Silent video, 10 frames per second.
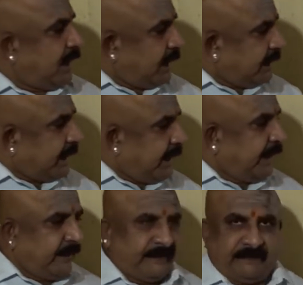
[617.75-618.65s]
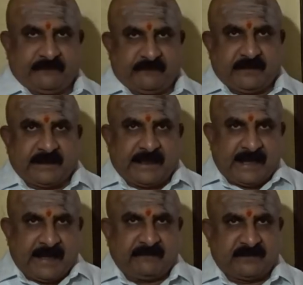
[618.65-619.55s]
And I
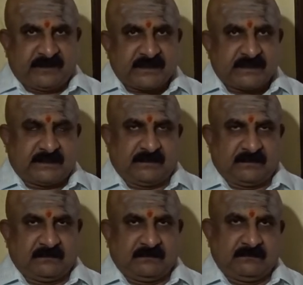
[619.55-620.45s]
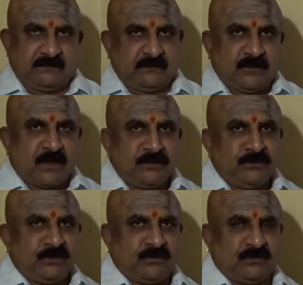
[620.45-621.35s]
have just gone
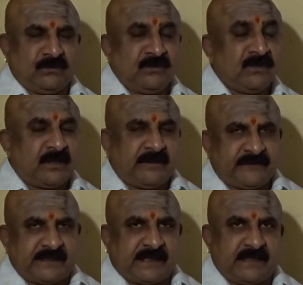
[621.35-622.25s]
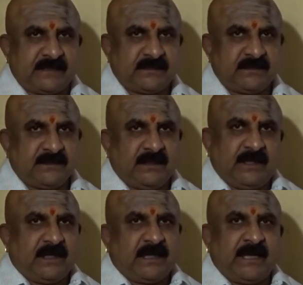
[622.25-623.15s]
through a lot of charts.
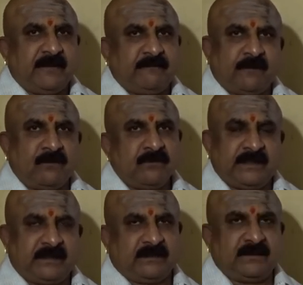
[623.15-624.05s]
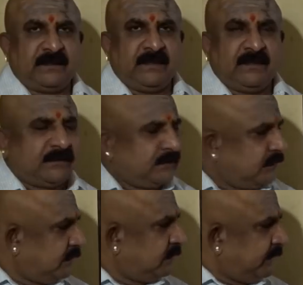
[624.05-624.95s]
I found it,
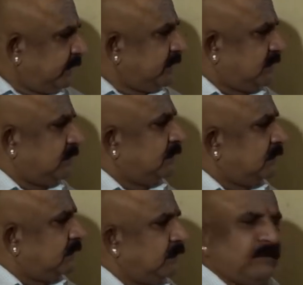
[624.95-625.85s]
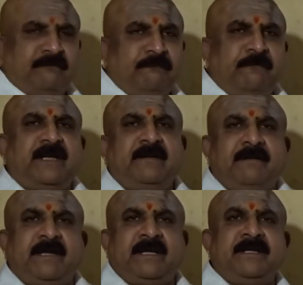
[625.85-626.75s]
it is very,
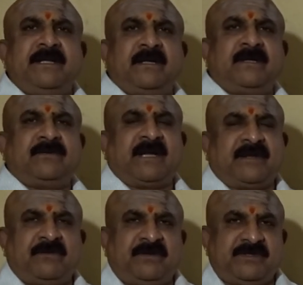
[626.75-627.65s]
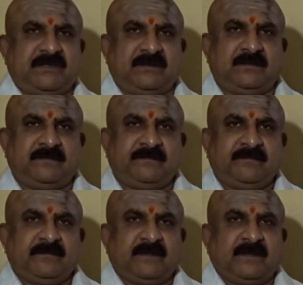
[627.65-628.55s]
very near to accuracy.
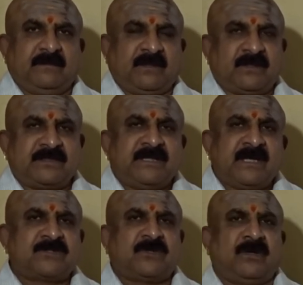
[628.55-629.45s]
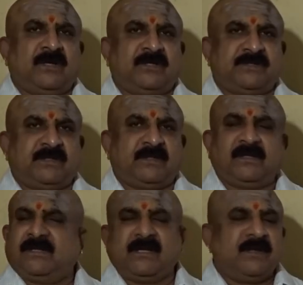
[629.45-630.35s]
Because in astrology,
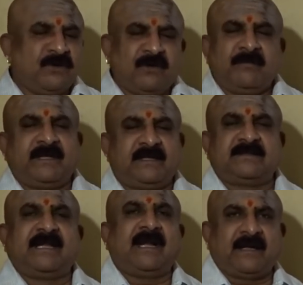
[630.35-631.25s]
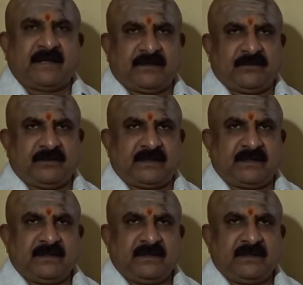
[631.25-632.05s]
nobody is that accurate.